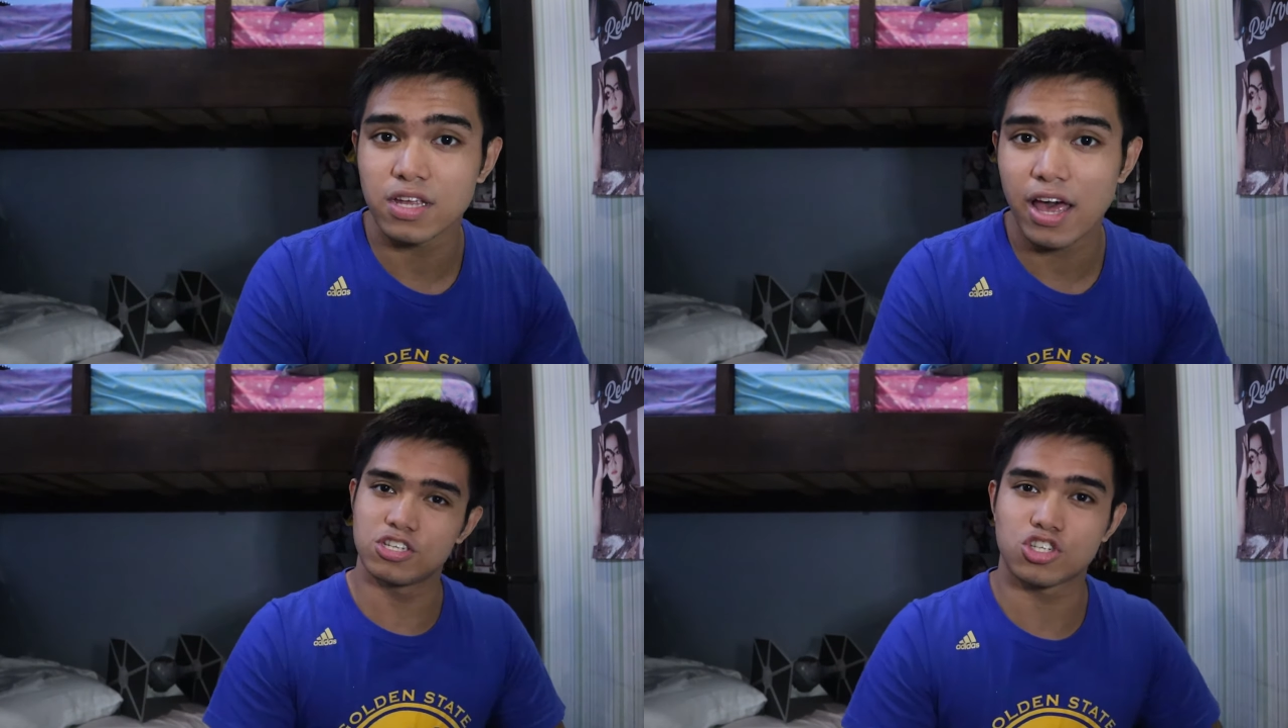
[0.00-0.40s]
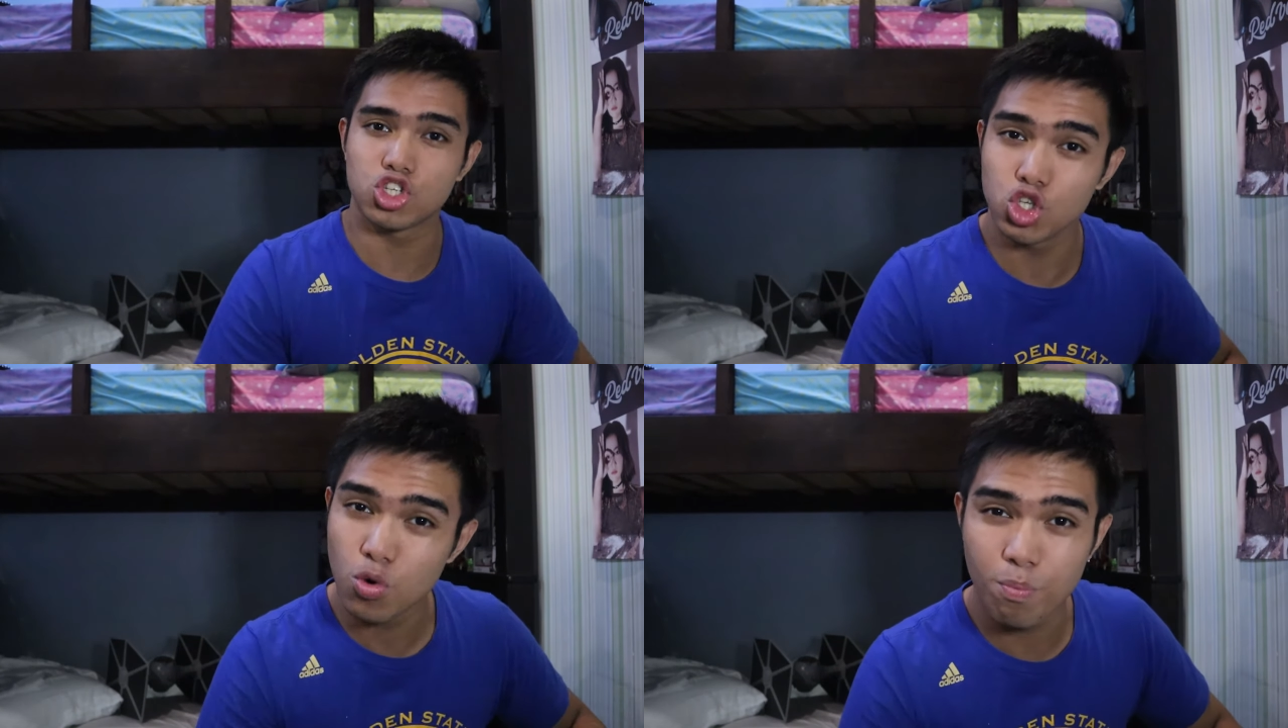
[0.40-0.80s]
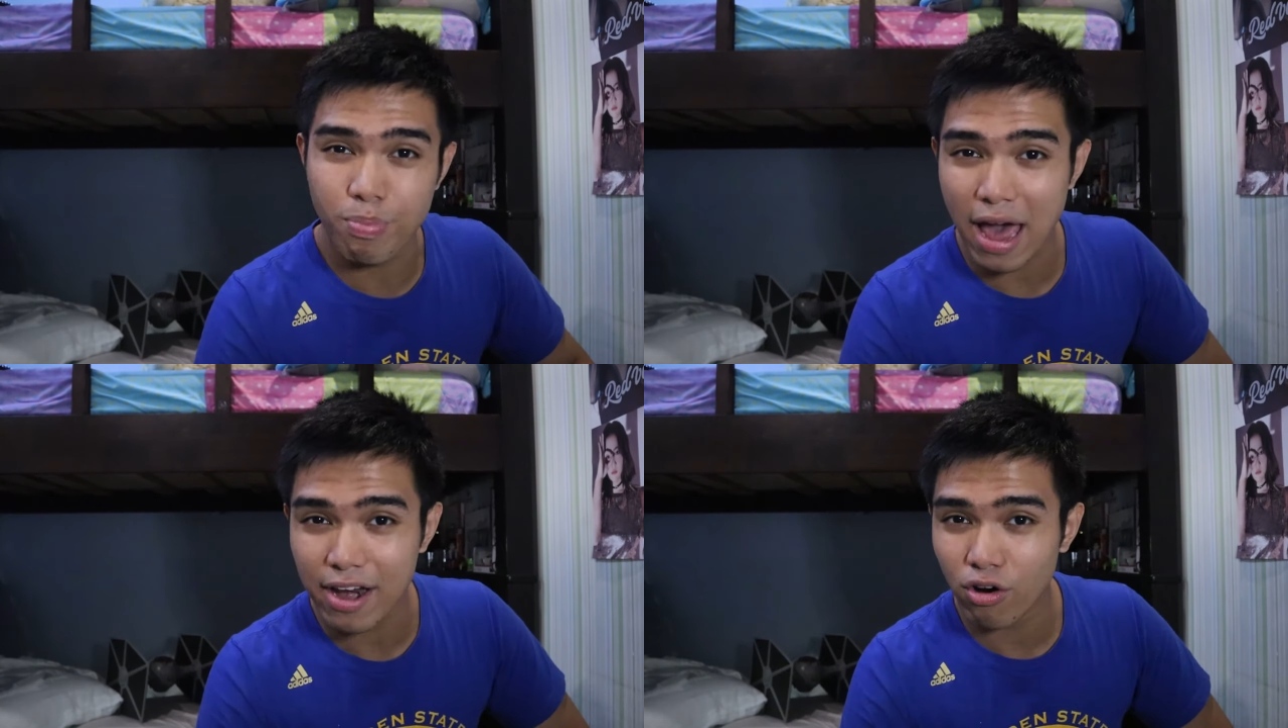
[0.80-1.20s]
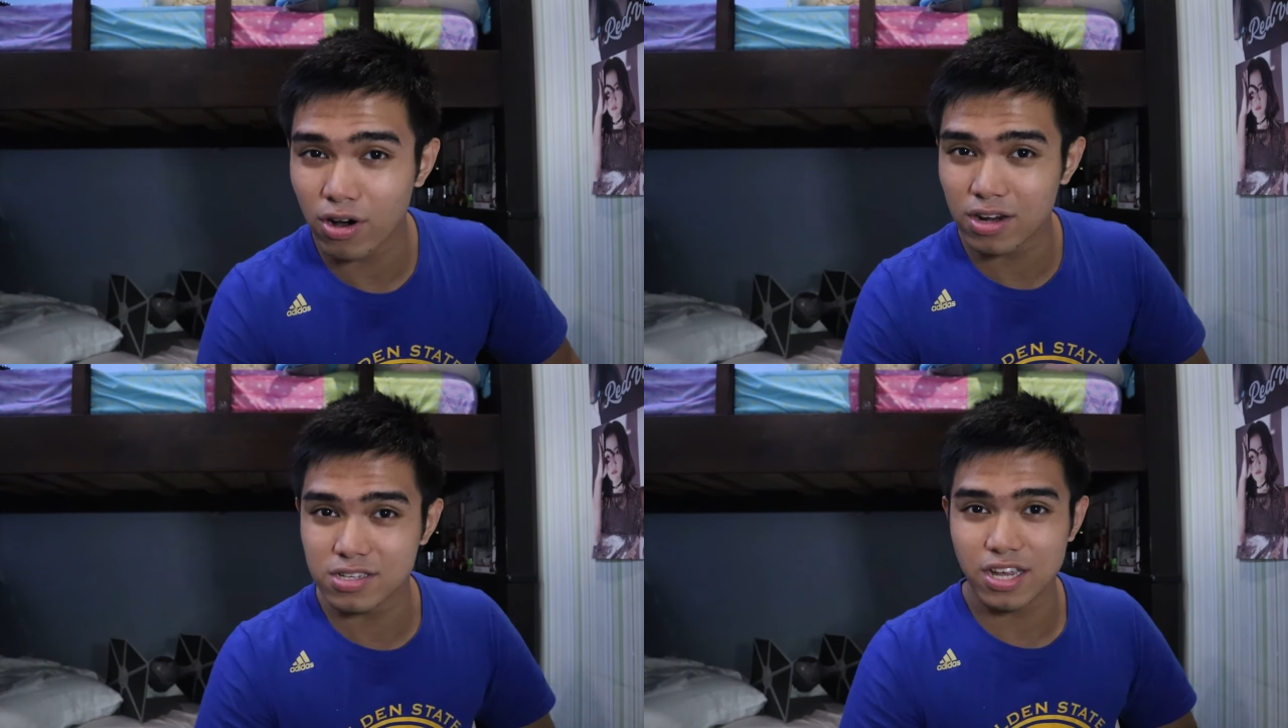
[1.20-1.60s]
And this new bad
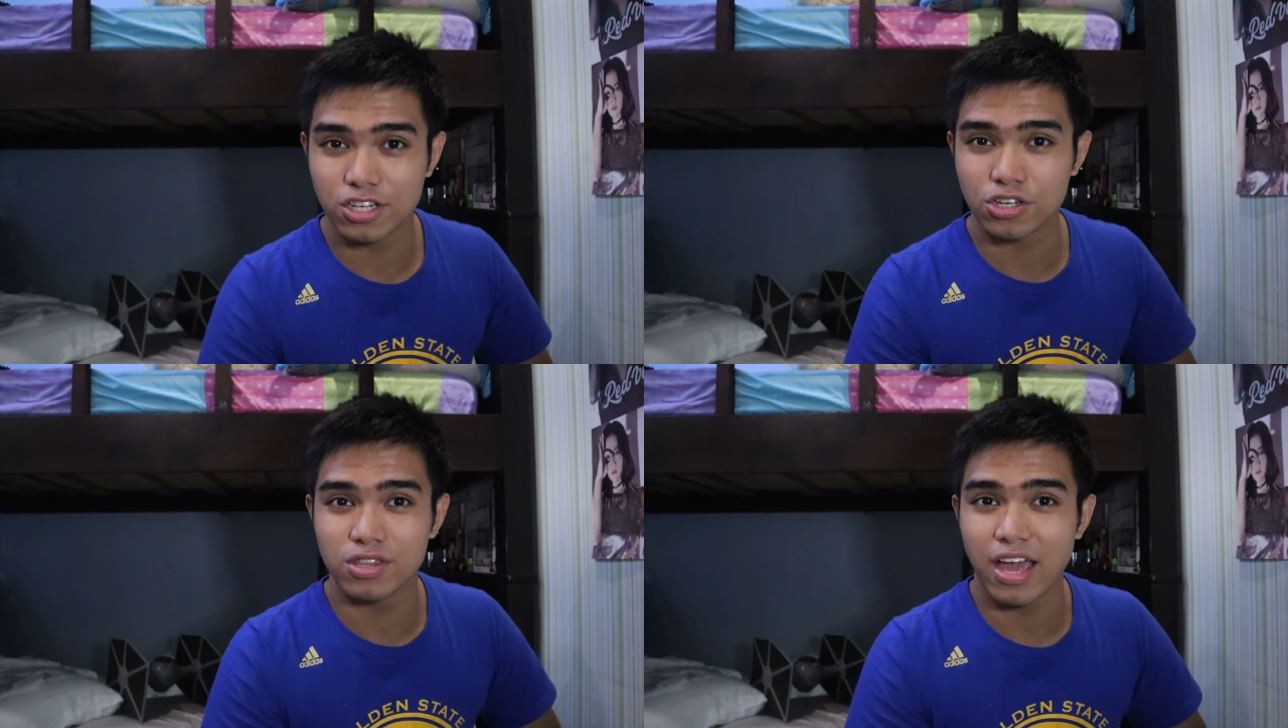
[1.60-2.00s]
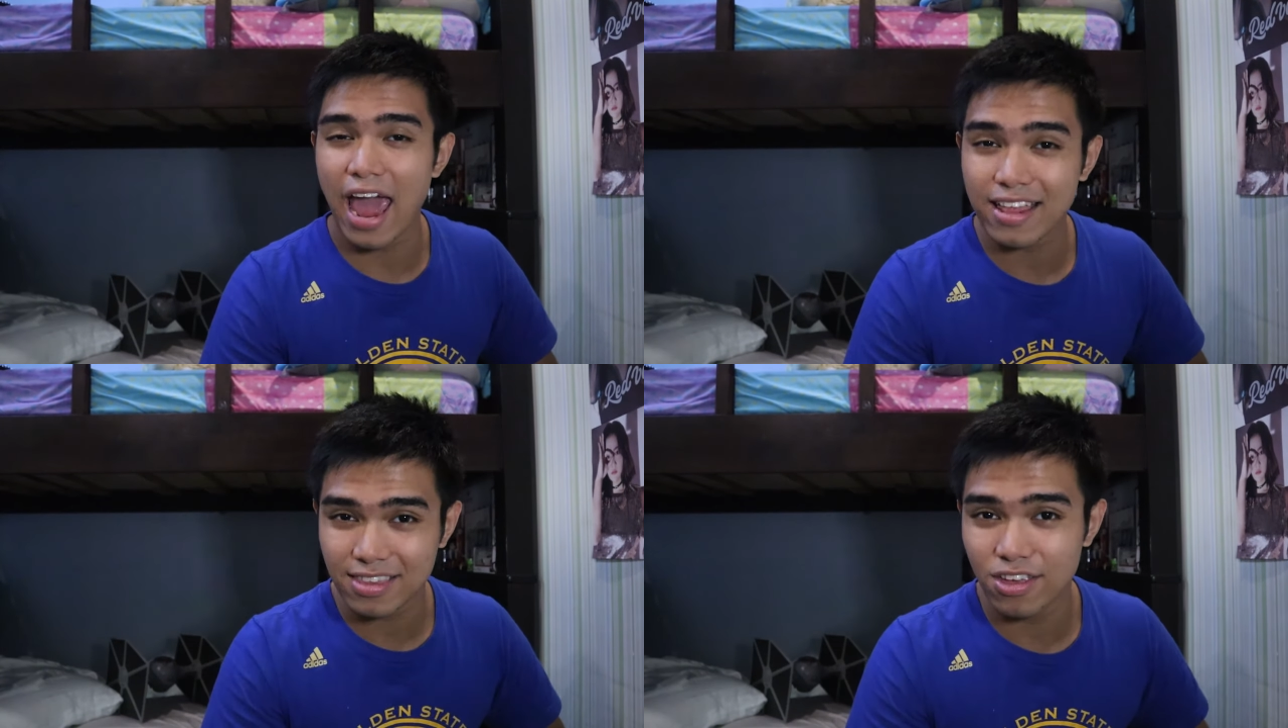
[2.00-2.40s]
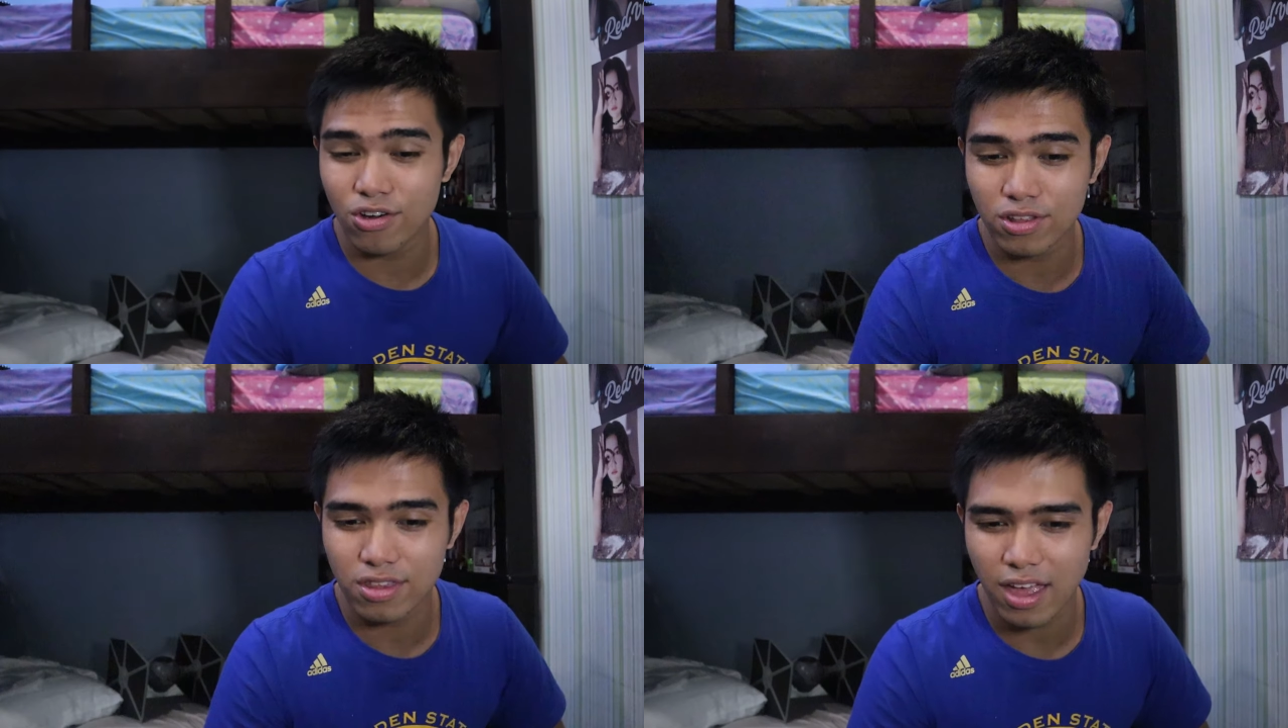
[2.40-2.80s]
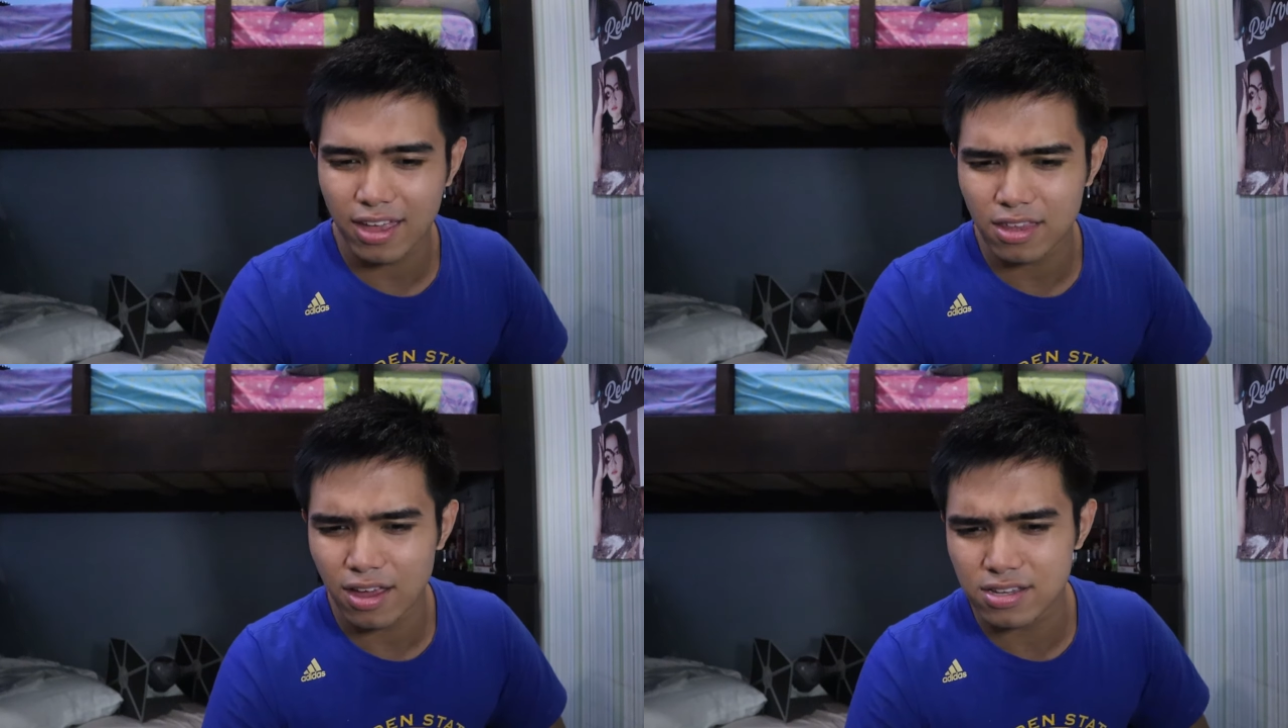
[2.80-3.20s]
organization, the Etion, Et,